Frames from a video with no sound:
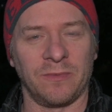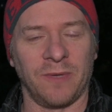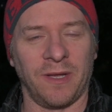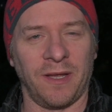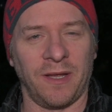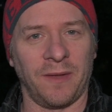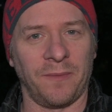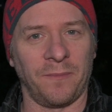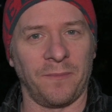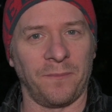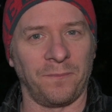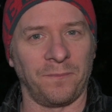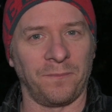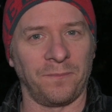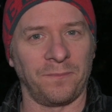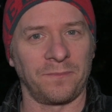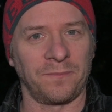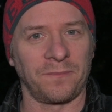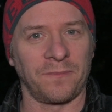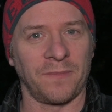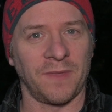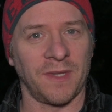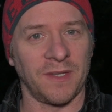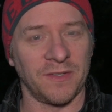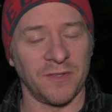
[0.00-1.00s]
um,
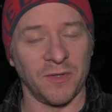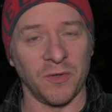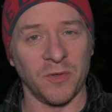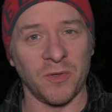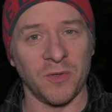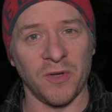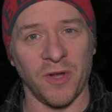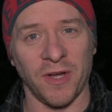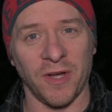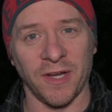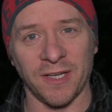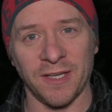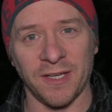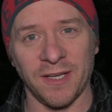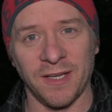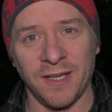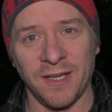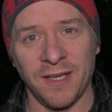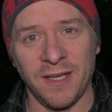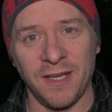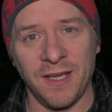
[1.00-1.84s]
to look like.